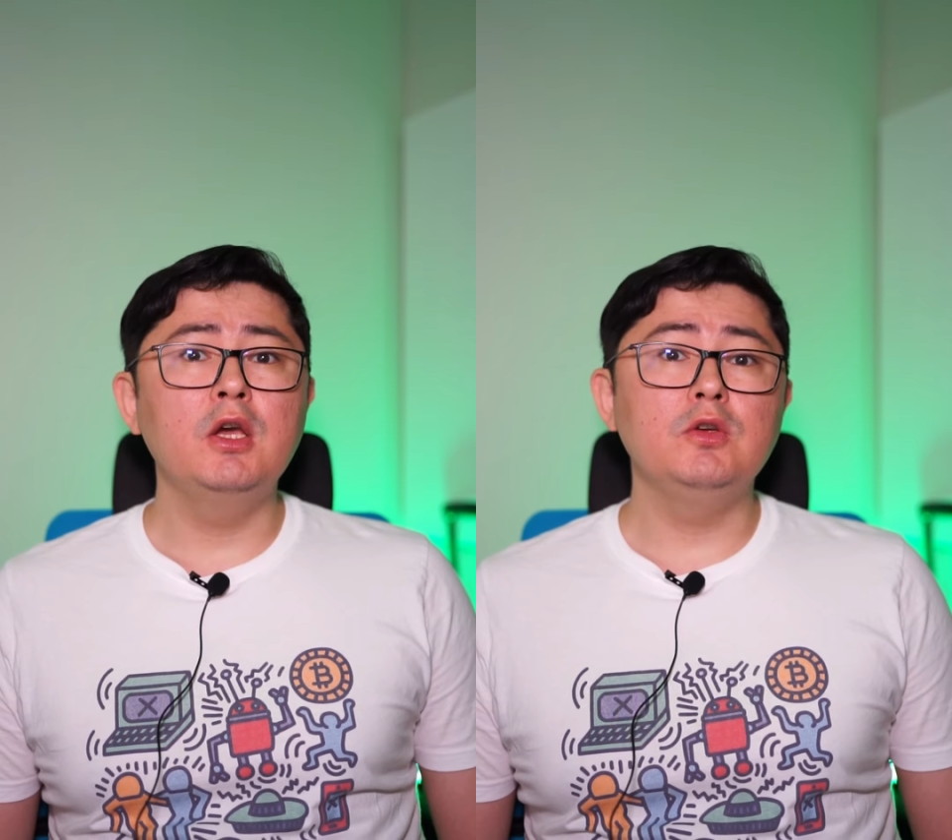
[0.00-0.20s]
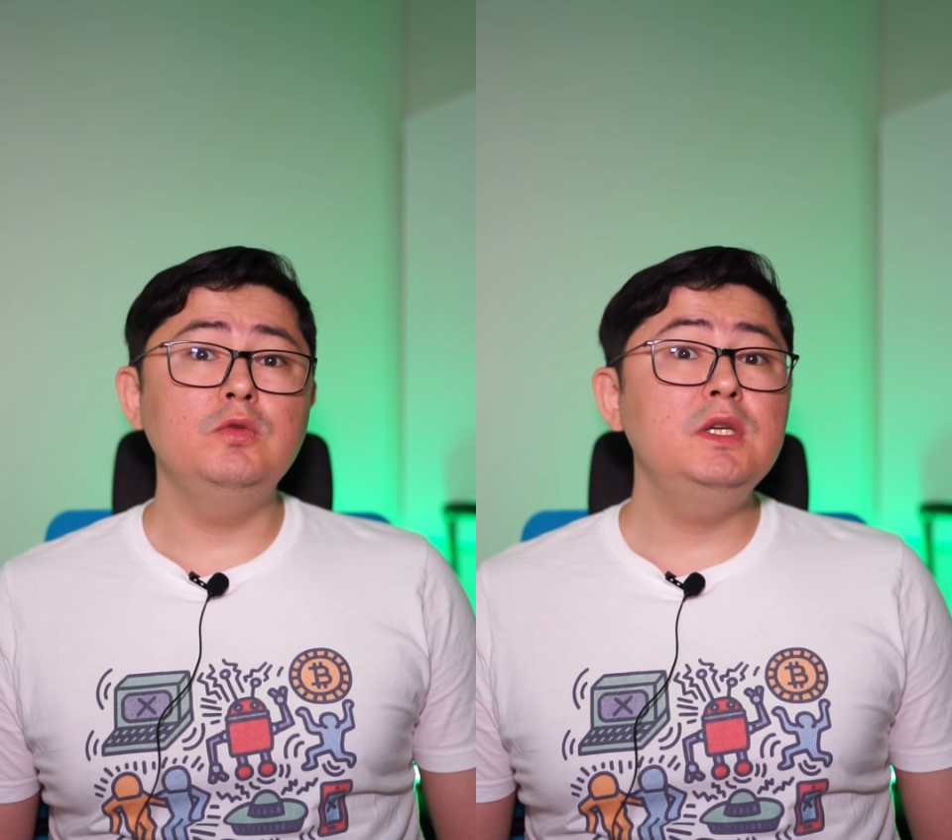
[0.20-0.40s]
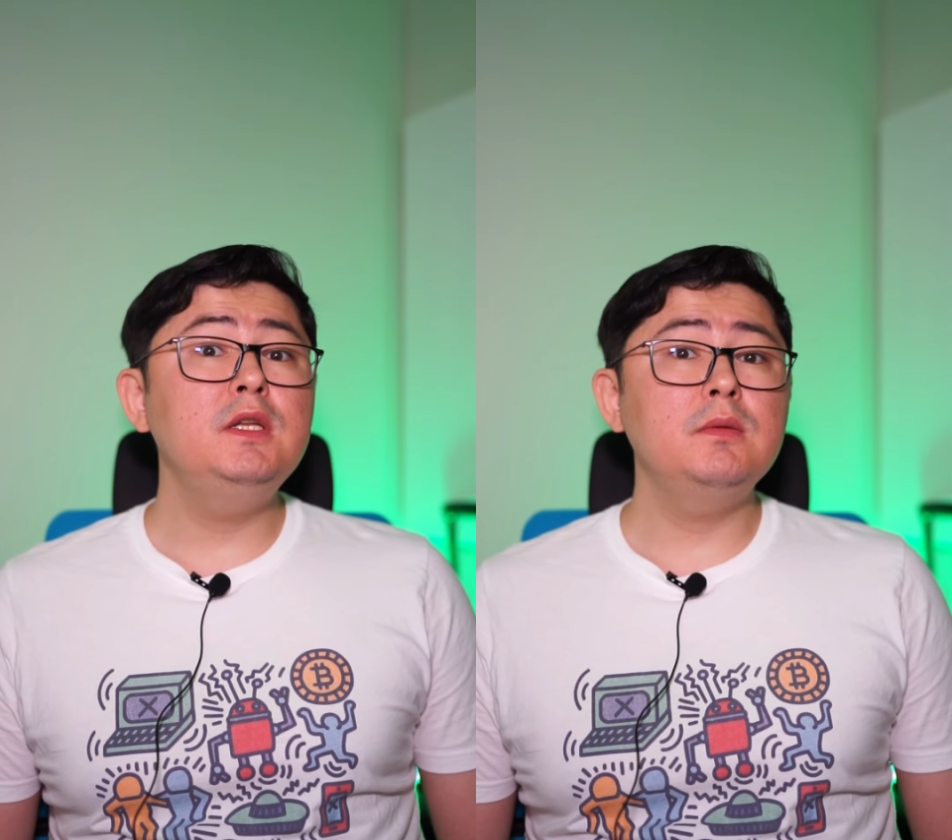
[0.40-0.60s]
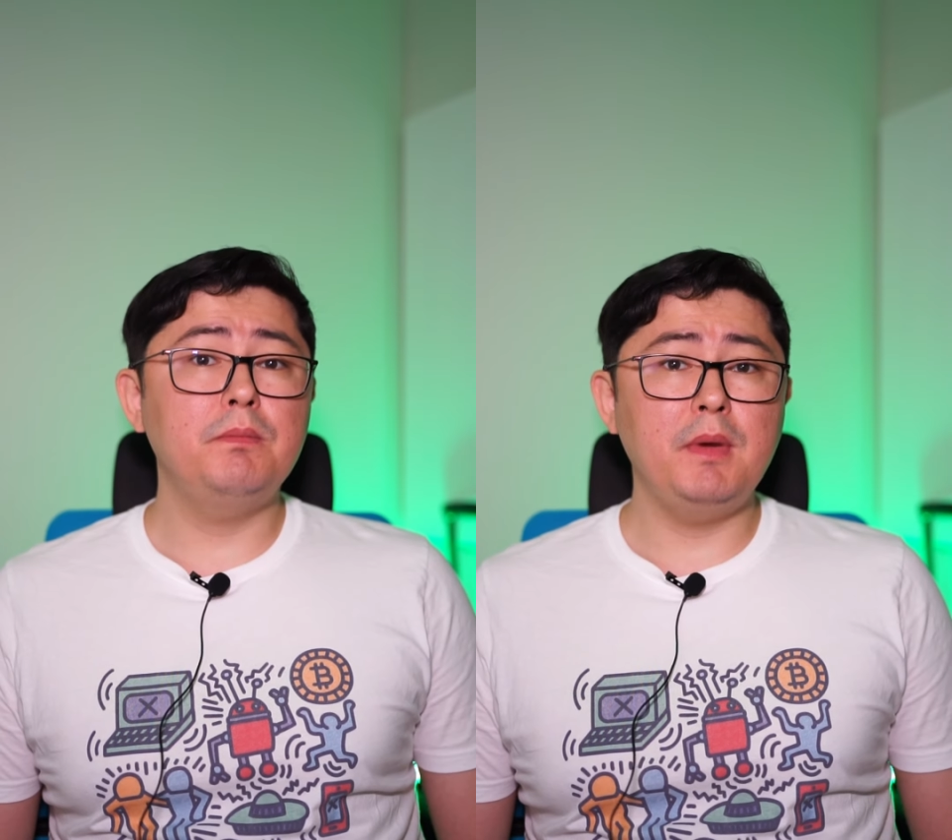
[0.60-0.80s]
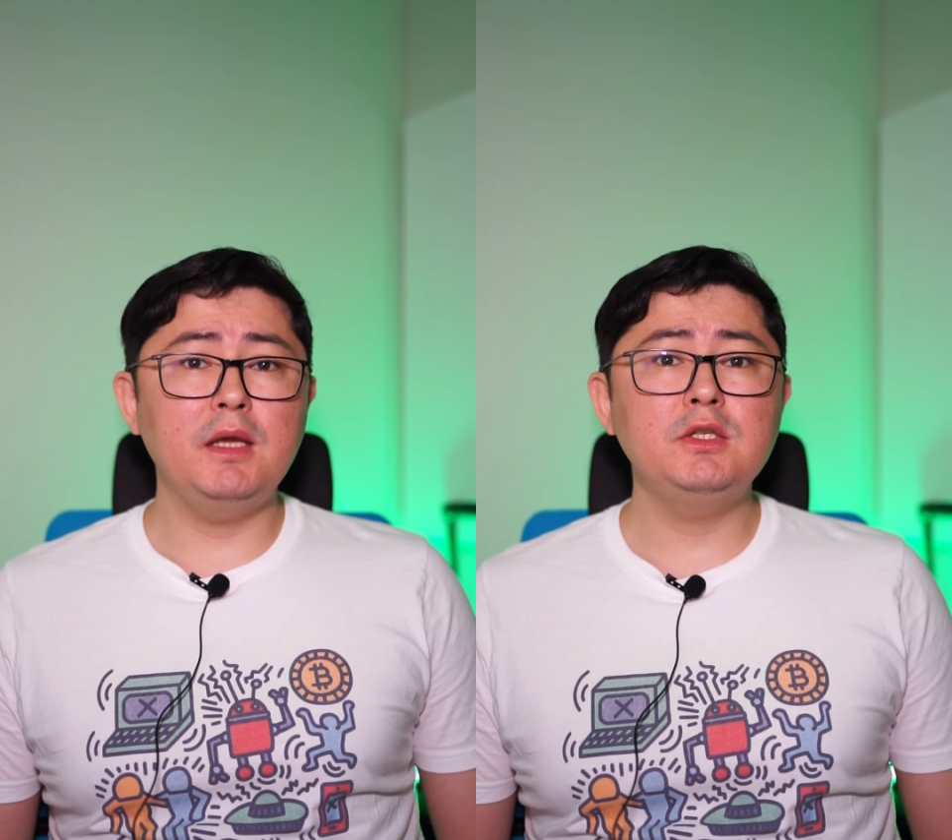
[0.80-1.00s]
you didn't
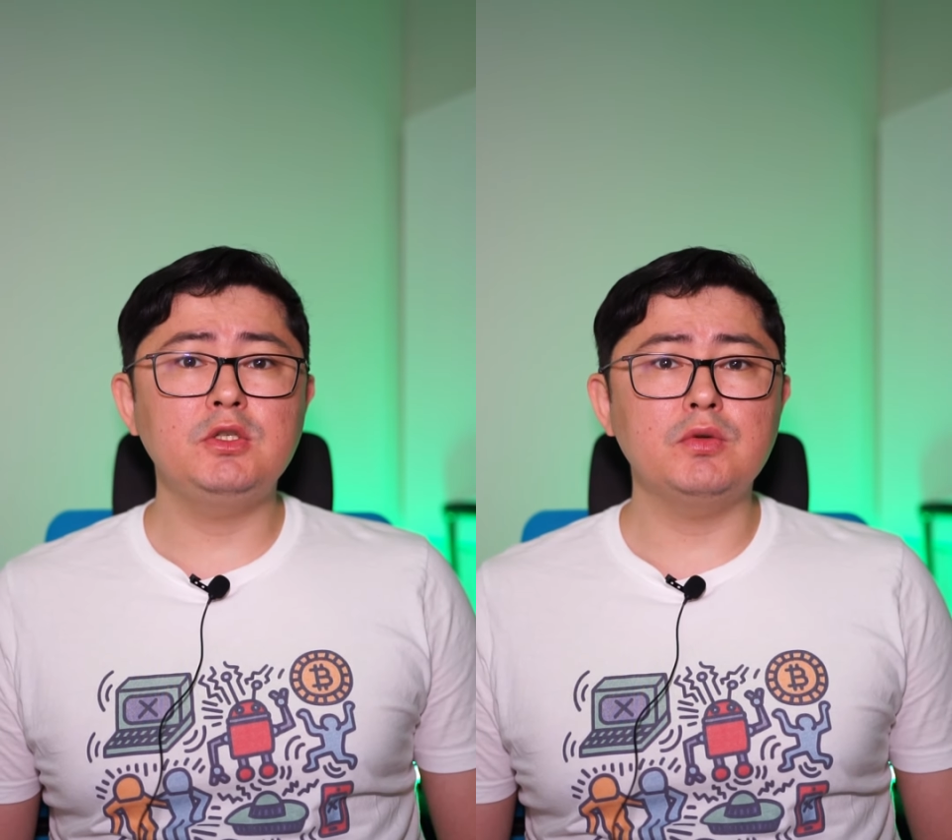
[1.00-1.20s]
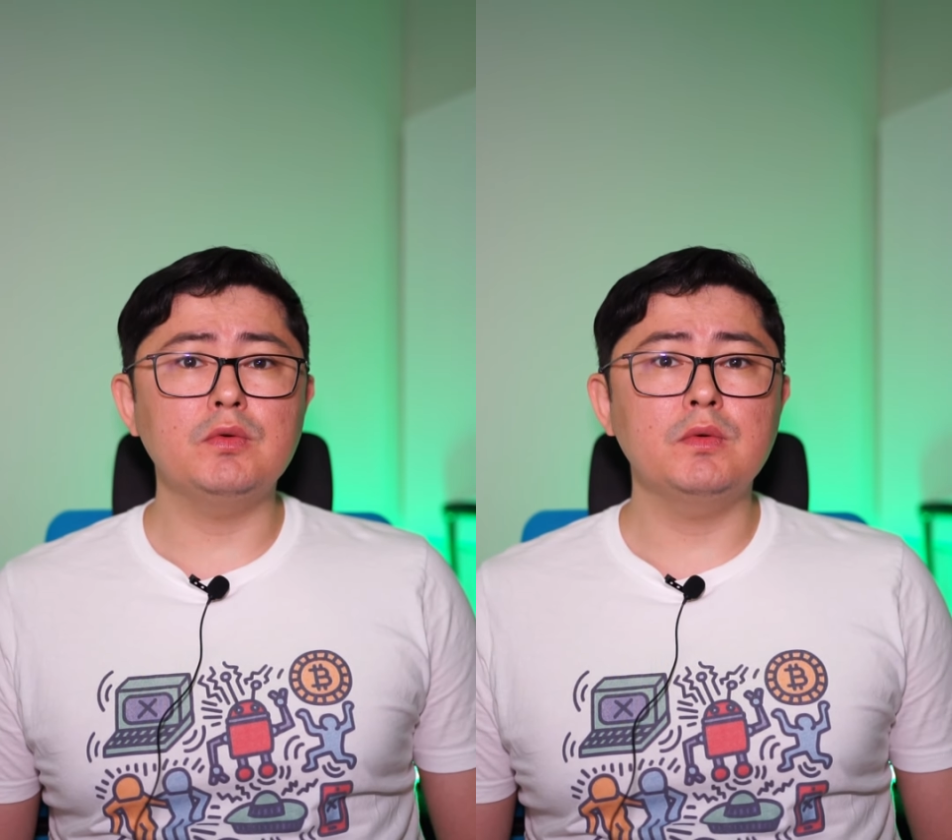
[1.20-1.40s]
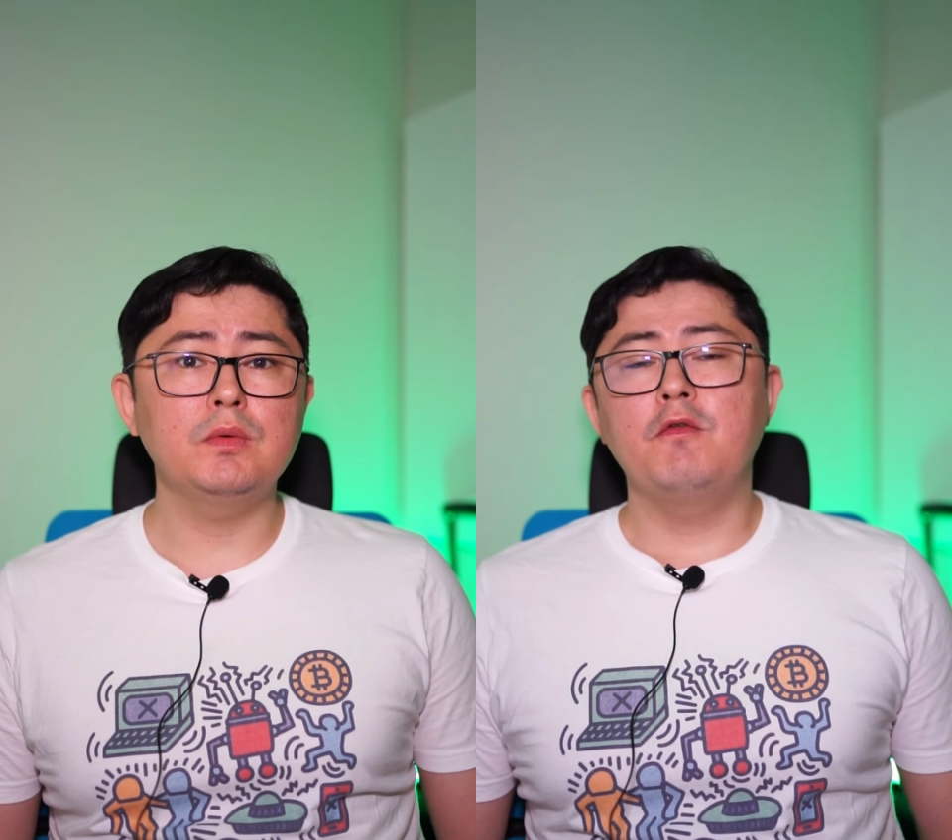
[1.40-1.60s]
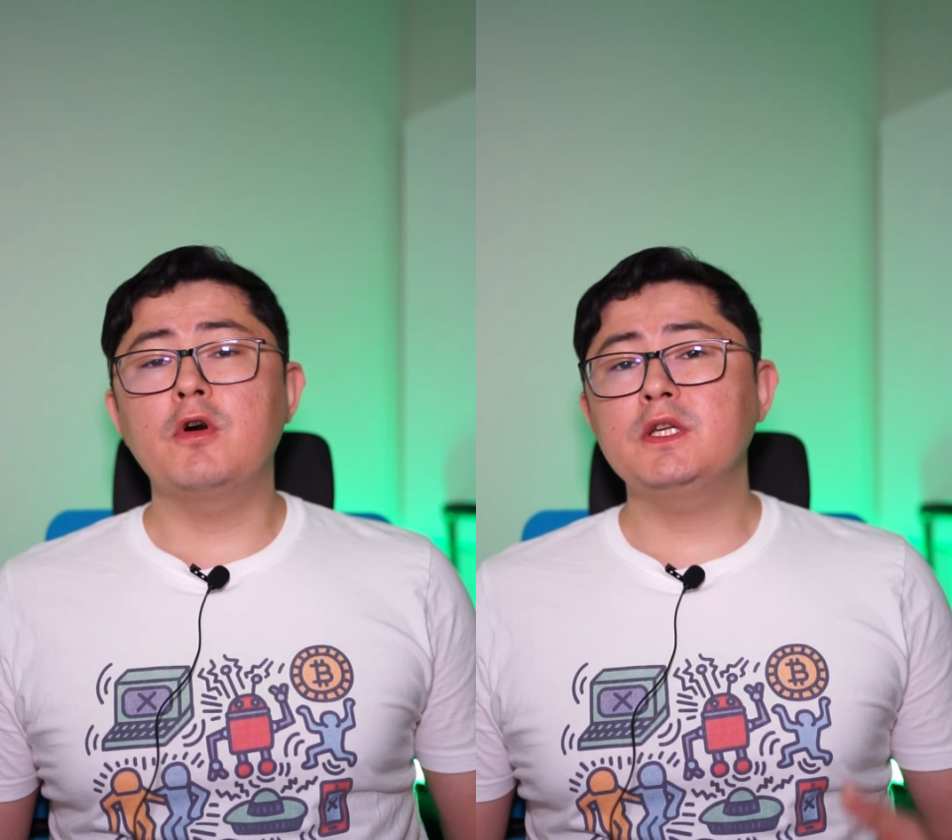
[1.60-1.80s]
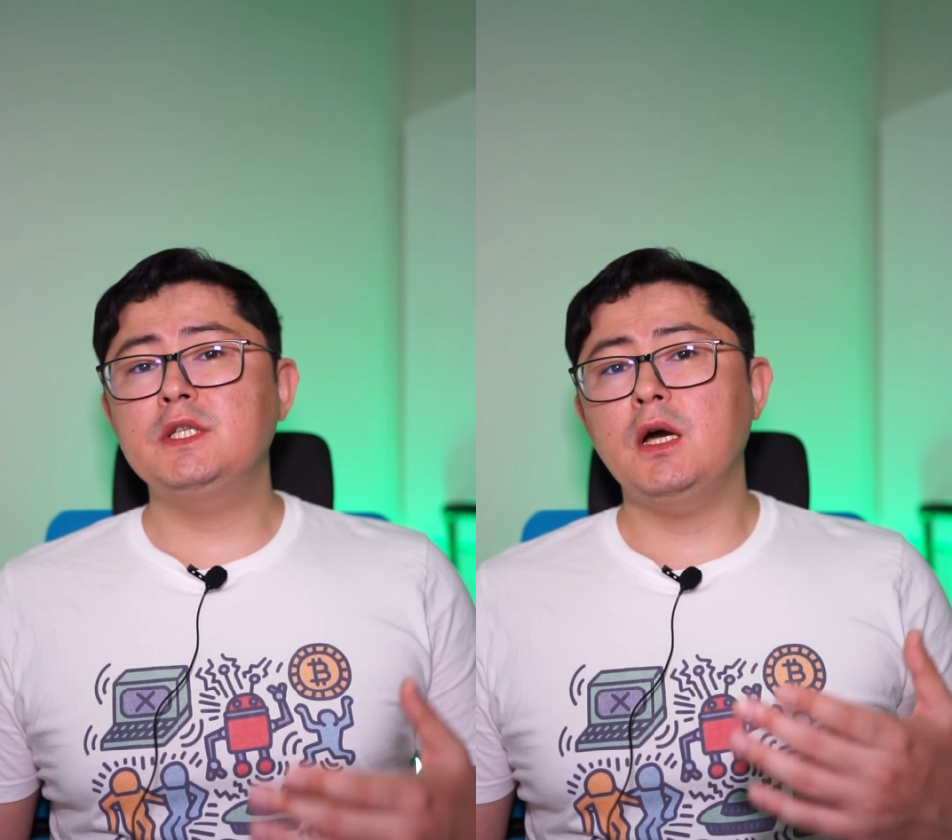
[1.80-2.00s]
mean to.
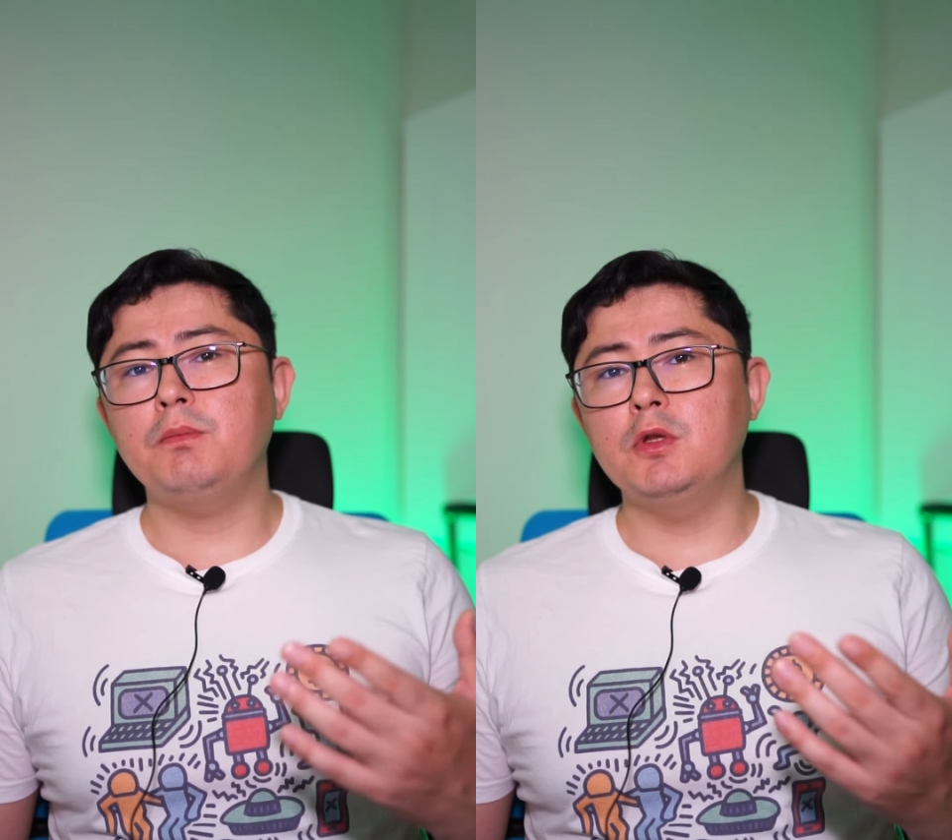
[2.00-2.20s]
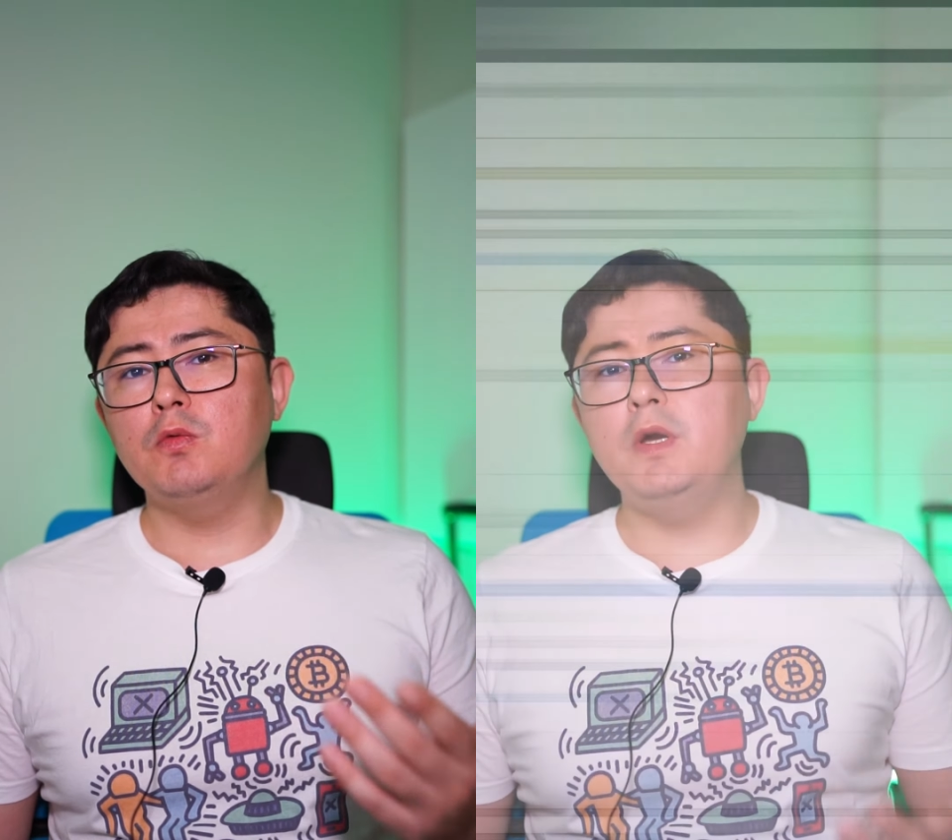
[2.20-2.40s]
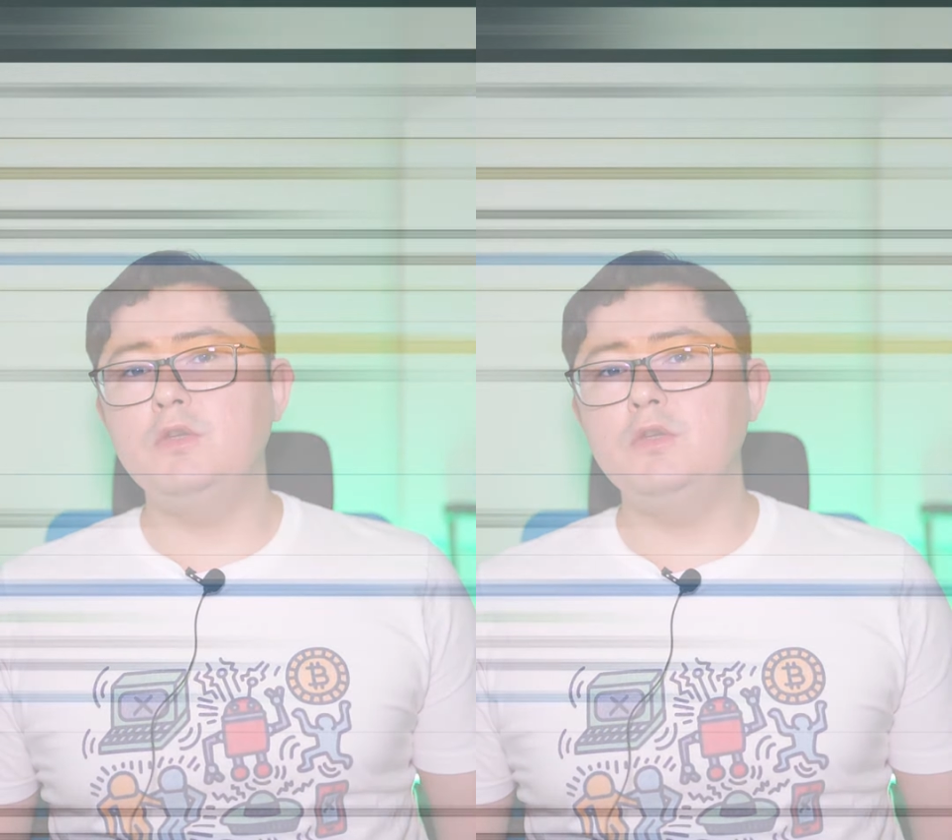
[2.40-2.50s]
For example, when